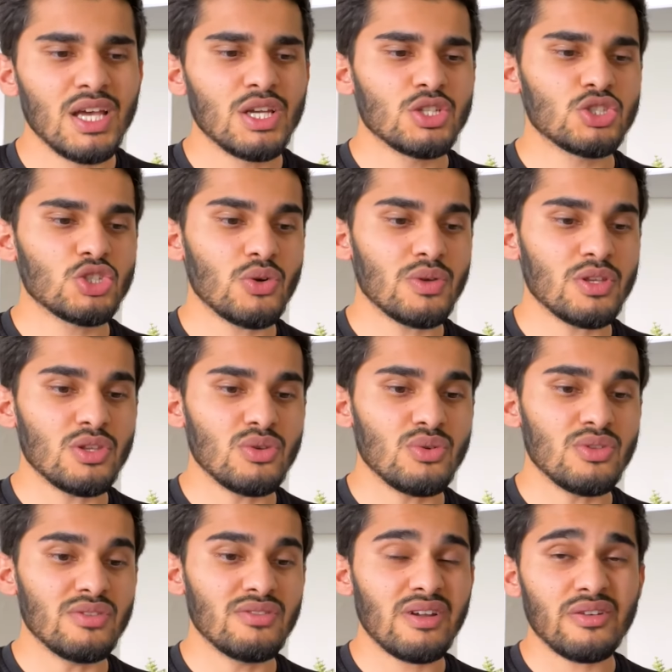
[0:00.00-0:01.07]
showing you
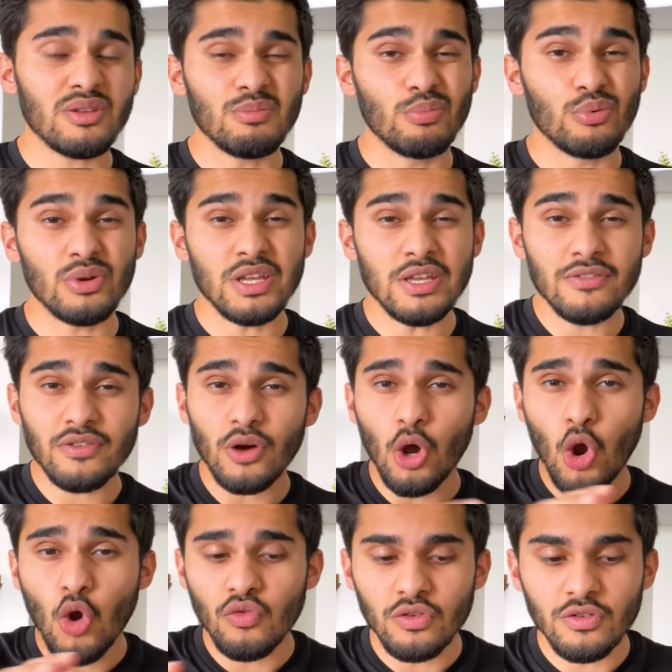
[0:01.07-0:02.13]
the very brief
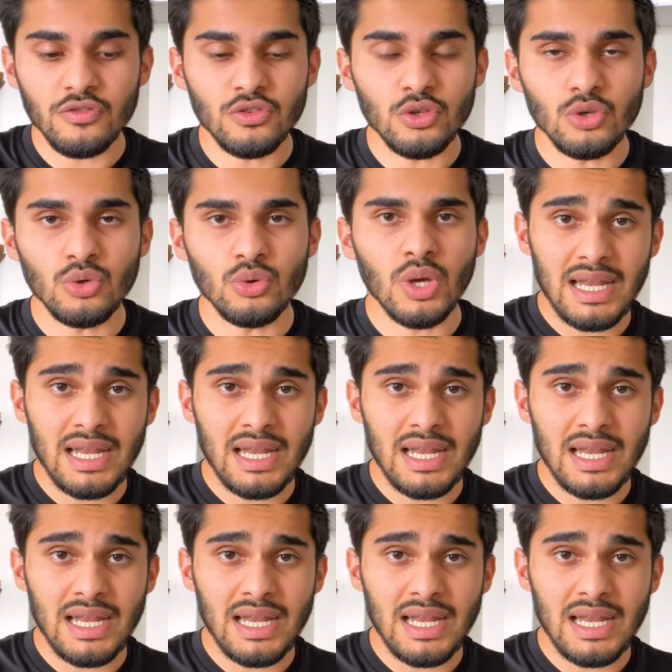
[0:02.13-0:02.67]
overview